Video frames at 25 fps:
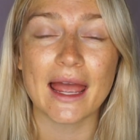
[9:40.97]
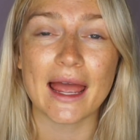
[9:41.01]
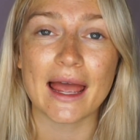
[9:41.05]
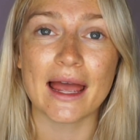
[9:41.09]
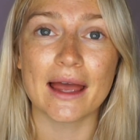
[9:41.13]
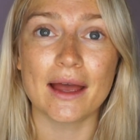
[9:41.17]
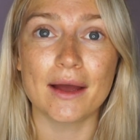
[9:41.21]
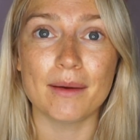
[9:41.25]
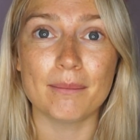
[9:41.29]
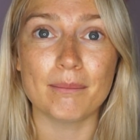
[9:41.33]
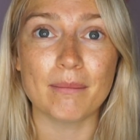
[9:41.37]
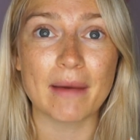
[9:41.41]

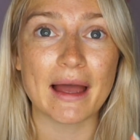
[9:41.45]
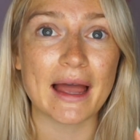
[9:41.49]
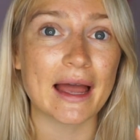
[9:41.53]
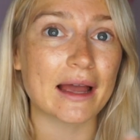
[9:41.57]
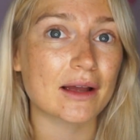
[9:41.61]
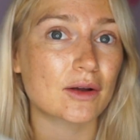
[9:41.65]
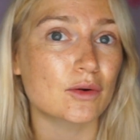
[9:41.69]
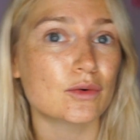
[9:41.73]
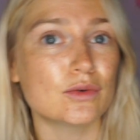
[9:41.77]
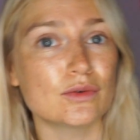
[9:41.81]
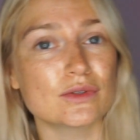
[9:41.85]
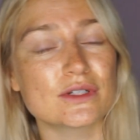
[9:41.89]

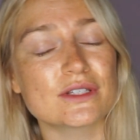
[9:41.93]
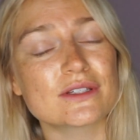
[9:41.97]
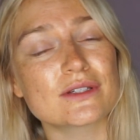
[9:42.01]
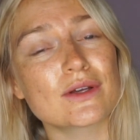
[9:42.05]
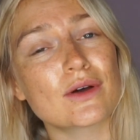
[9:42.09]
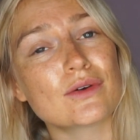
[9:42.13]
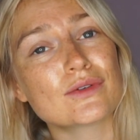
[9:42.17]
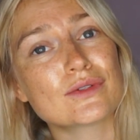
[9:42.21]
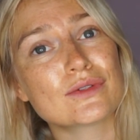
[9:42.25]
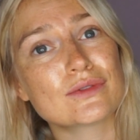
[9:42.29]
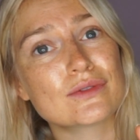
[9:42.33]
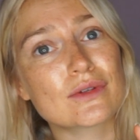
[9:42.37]
our
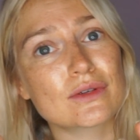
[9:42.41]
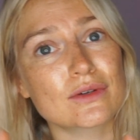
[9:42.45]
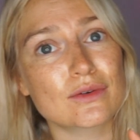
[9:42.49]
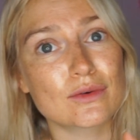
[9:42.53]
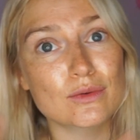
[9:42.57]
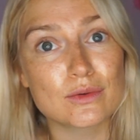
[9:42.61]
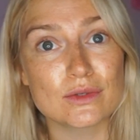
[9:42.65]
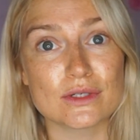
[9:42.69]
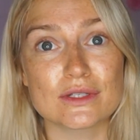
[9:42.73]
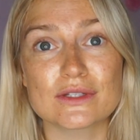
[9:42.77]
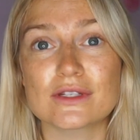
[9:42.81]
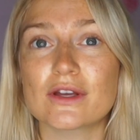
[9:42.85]

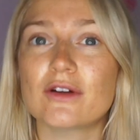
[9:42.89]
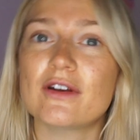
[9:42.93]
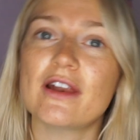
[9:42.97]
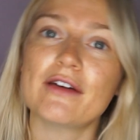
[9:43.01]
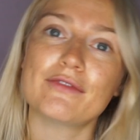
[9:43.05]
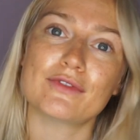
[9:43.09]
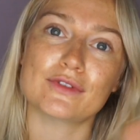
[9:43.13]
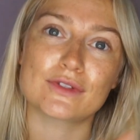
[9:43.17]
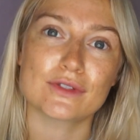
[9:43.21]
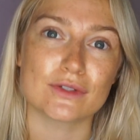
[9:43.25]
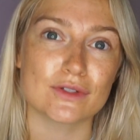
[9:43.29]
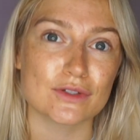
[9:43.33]
cortisol
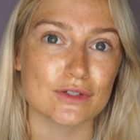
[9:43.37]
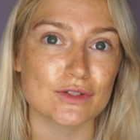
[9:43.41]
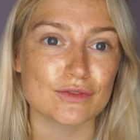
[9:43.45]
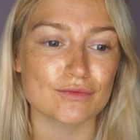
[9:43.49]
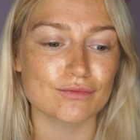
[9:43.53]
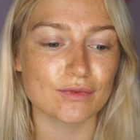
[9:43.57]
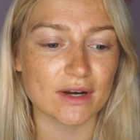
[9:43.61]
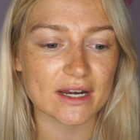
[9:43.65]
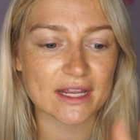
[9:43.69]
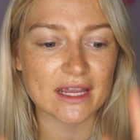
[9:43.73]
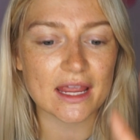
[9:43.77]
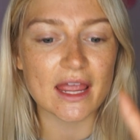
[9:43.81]
levels, and just
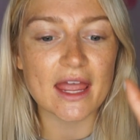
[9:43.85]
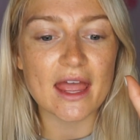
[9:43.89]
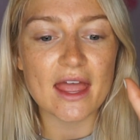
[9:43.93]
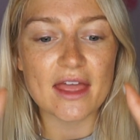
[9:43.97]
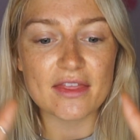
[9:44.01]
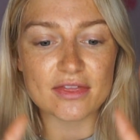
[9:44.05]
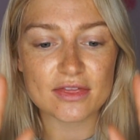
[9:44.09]
really,